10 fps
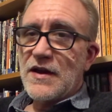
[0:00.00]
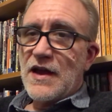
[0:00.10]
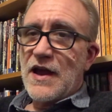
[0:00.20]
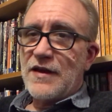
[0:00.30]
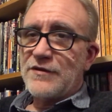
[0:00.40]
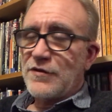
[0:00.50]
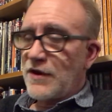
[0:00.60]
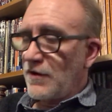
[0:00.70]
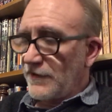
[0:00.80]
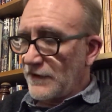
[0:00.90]
And so
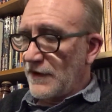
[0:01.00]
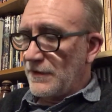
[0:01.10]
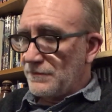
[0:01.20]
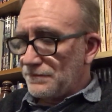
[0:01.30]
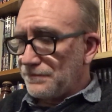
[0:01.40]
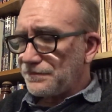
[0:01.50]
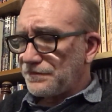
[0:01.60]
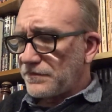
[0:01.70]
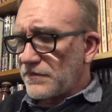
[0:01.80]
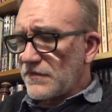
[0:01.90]
Gary's going
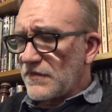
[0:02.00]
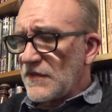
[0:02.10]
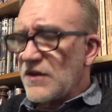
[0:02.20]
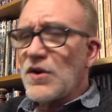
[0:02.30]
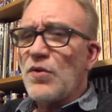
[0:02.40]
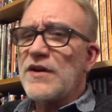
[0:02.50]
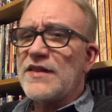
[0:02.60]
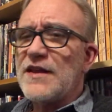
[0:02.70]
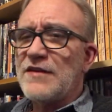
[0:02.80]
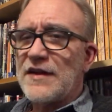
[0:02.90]
to go into
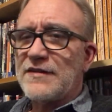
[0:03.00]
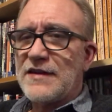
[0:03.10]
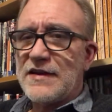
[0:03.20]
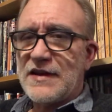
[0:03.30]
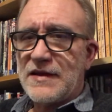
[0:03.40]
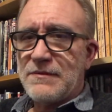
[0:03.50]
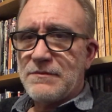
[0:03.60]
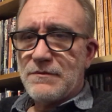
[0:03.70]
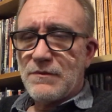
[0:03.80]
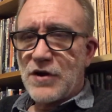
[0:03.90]
the advanced D&D
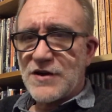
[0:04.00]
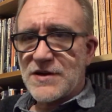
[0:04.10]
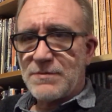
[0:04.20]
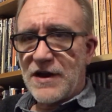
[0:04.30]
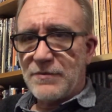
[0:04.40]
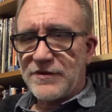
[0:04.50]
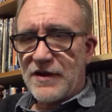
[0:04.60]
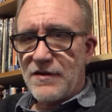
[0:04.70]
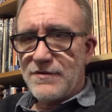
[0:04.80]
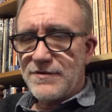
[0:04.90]
project by
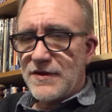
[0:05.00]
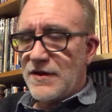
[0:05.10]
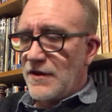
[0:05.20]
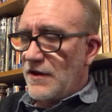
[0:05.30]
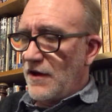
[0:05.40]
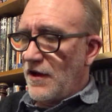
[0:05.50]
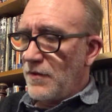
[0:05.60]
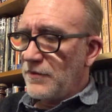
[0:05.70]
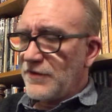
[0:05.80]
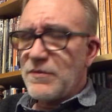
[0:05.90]
himself.
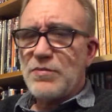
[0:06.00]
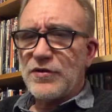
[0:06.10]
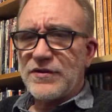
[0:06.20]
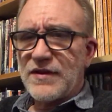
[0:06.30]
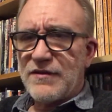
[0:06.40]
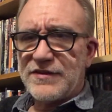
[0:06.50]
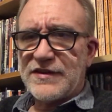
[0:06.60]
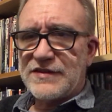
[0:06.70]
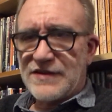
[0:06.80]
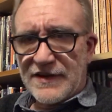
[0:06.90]
Some people have
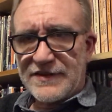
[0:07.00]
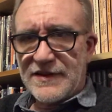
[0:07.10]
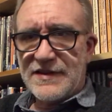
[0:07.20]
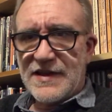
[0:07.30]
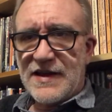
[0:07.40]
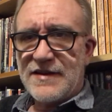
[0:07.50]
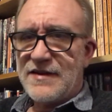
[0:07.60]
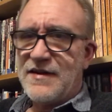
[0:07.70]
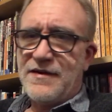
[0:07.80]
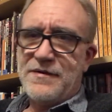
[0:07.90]
suggested that,
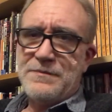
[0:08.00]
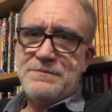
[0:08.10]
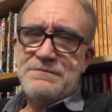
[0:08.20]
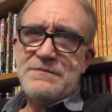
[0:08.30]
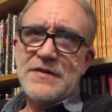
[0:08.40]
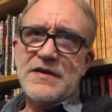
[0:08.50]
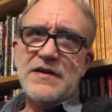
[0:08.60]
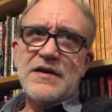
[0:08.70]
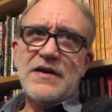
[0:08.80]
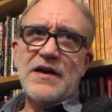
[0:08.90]
and
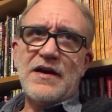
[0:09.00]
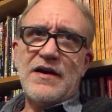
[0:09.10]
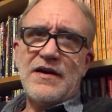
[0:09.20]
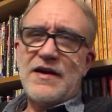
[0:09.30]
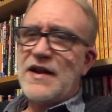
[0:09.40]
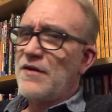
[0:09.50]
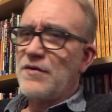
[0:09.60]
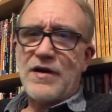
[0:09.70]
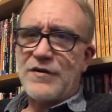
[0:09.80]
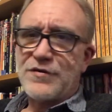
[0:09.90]
I don't
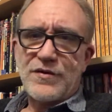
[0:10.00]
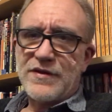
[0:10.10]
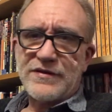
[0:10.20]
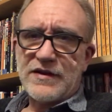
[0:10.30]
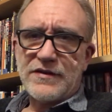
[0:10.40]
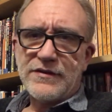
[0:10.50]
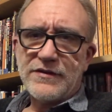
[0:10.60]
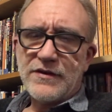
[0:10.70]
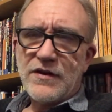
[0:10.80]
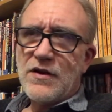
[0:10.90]
know how true this
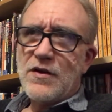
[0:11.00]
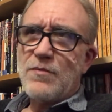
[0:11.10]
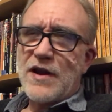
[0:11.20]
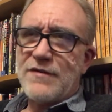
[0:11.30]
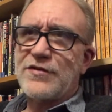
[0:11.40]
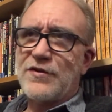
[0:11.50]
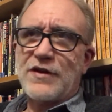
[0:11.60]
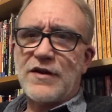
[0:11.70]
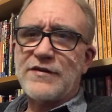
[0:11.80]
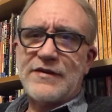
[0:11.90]
is, but I've
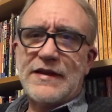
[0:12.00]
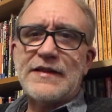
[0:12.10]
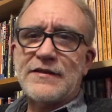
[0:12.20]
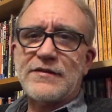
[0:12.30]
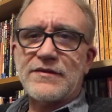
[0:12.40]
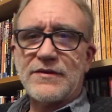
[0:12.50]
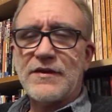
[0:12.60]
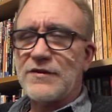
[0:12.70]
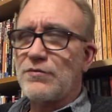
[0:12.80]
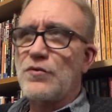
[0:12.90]
certainly seen
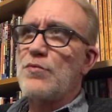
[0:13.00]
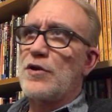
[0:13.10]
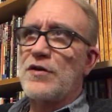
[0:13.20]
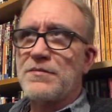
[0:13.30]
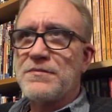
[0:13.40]
this rumor